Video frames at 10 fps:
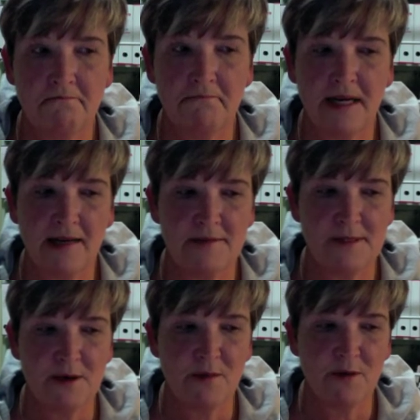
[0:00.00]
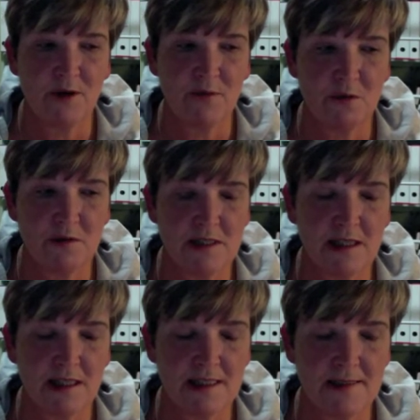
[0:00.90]
yeah, so I'm looking forward to
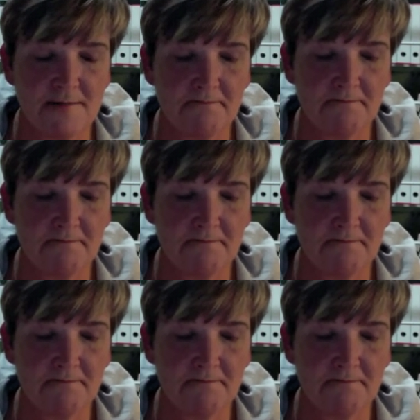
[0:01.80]
this.